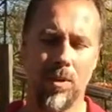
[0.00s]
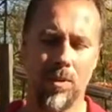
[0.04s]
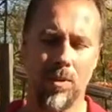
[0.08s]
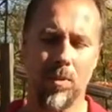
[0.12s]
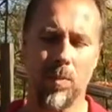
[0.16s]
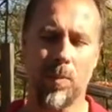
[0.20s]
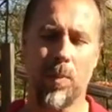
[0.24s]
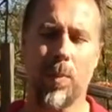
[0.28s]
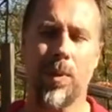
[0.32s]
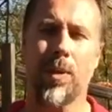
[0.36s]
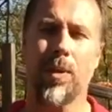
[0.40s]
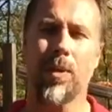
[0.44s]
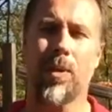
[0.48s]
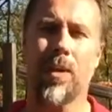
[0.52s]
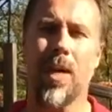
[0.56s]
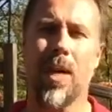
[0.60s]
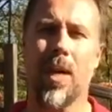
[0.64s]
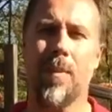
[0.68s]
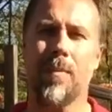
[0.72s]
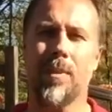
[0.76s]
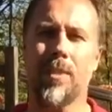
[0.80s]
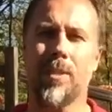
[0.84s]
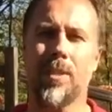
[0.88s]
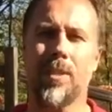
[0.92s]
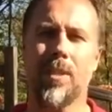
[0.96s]
So put your
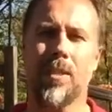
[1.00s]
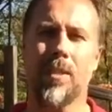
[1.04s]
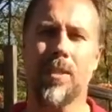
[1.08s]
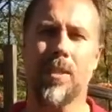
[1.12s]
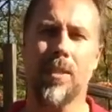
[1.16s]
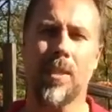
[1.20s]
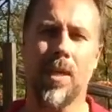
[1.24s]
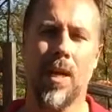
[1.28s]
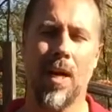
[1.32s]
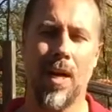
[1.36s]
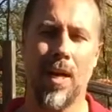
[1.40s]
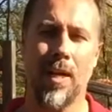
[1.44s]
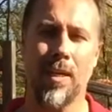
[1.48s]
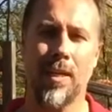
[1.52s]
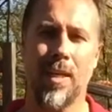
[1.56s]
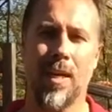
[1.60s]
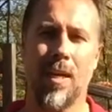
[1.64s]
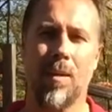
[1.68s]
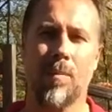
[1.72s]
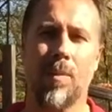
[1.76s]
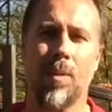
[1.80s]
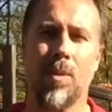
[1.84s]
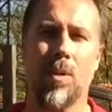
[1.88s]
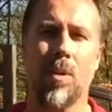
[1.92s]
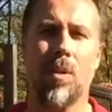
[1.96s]
comments in
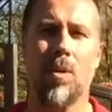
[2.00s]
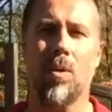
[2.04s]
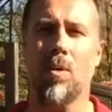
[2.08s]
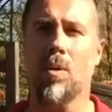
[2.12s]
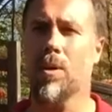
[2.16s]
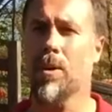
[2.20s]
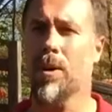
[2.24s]
down below